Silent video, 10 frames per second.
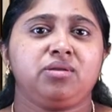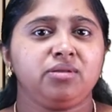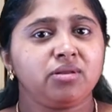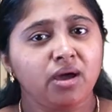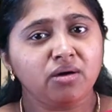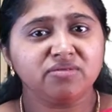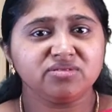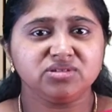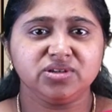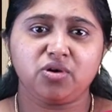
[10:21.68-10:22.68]
Now
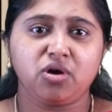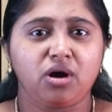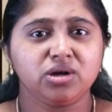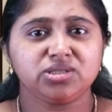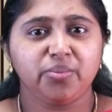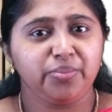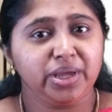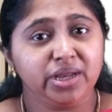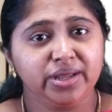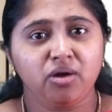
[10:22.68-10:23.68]
you got the
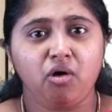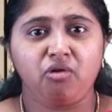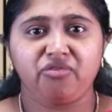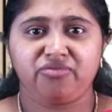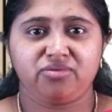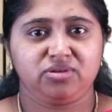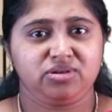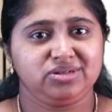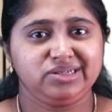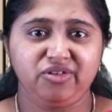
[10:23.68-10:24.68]
meaning of
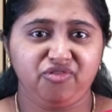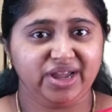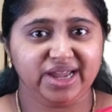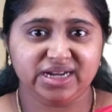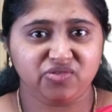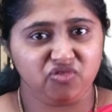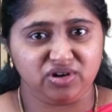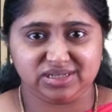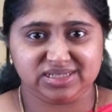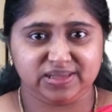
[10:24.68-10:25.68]
difficult
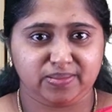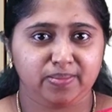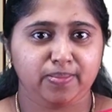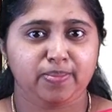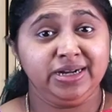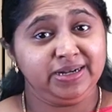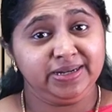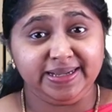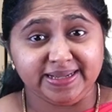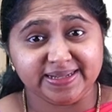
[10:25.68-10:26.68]
words.
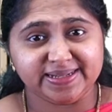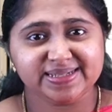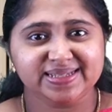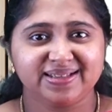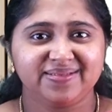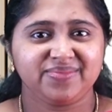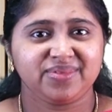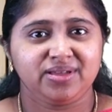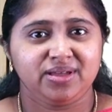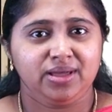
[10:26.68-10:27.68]
Dears,
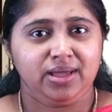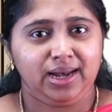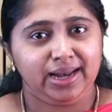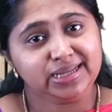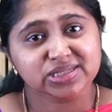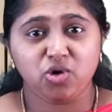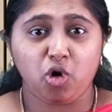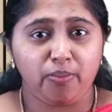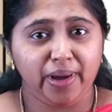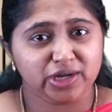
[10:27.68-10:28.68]
let's
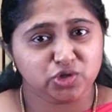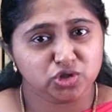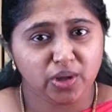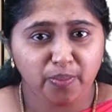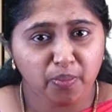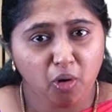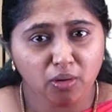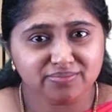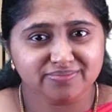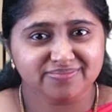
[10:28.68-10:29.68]
go back to the
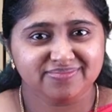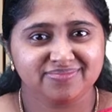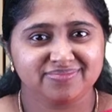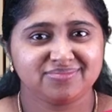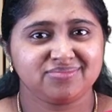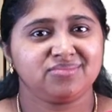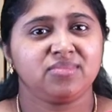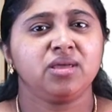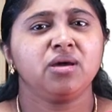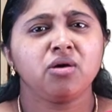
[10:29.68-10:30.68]
poem.
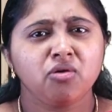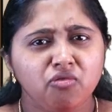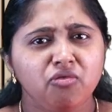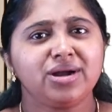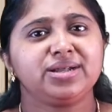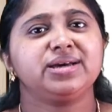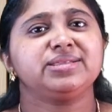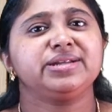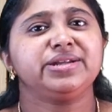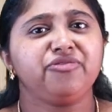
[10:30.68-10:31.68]
What are
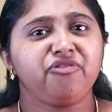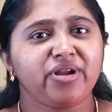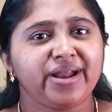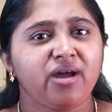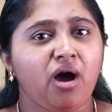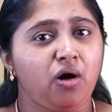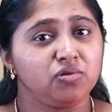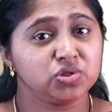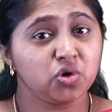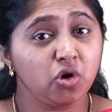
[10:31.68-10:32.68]
the different
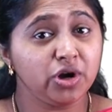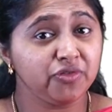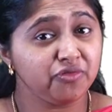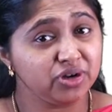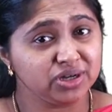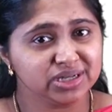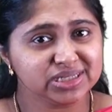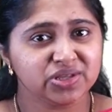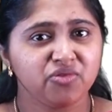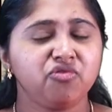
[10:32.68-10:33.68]
household
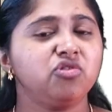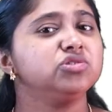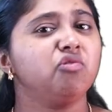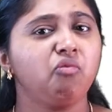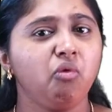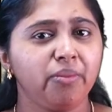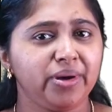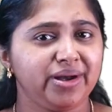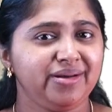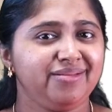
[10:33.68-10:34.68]
works for the
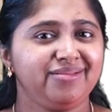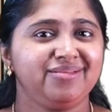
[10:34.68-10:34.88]
woman?